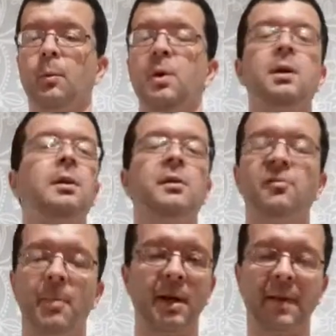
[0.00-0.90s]
We couldn't have
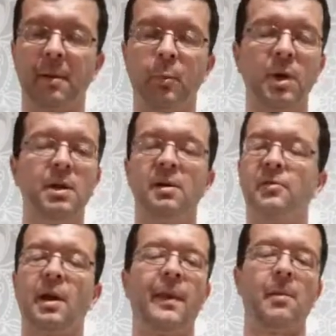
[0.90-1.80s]
made that, we couldn't have
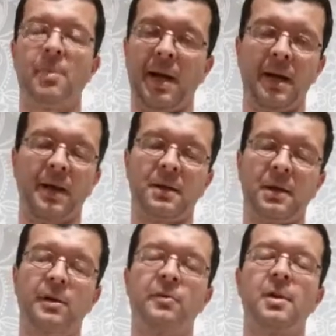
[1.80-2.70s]
done that battle
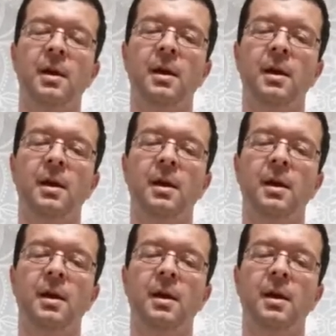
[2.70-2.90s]
ourselves.